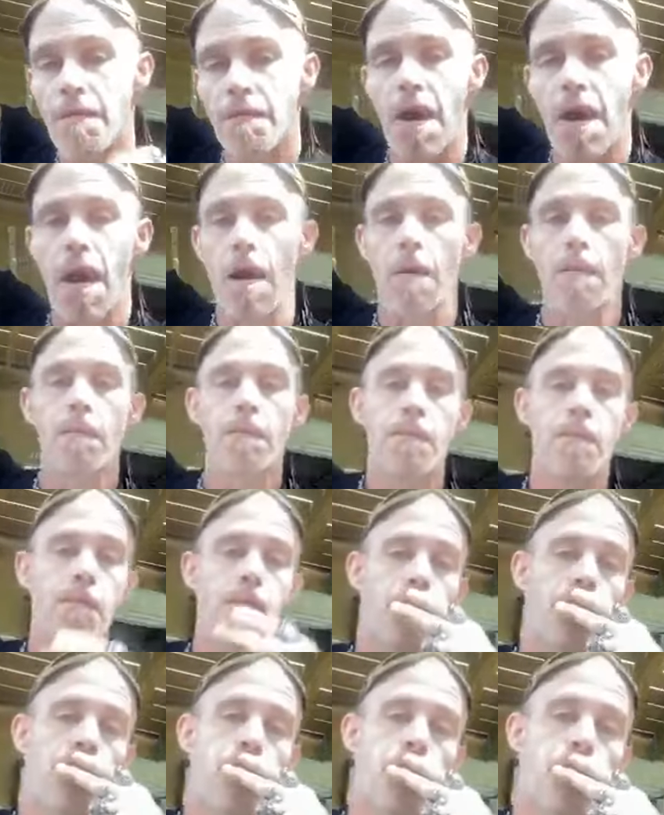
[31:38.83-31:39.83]
fam.
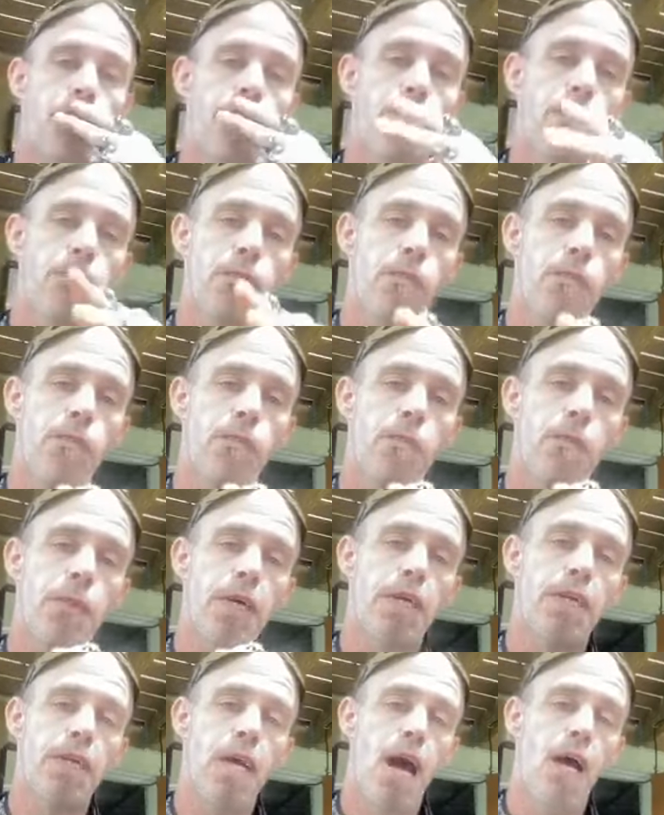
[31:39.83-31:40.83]

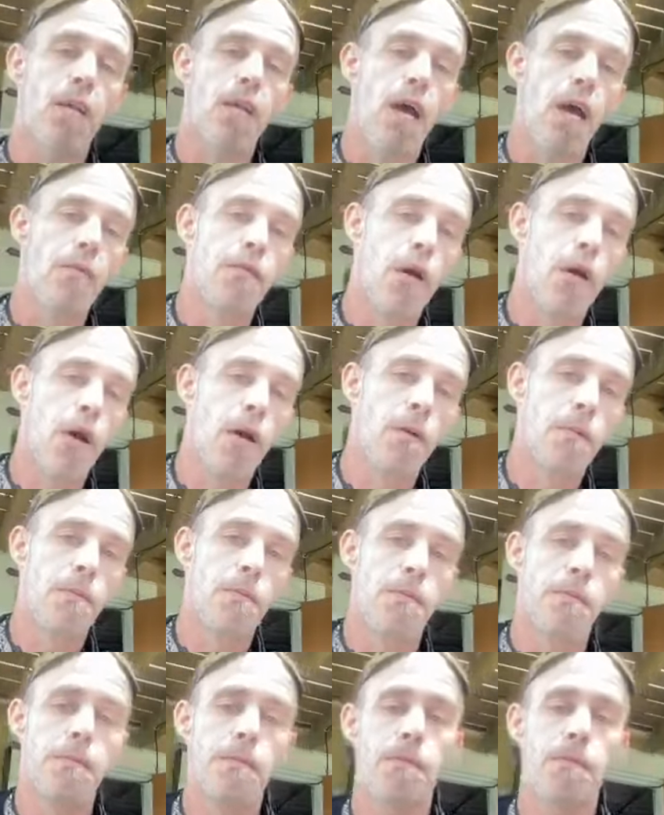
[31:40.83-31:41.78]
Peace out and love, y'all.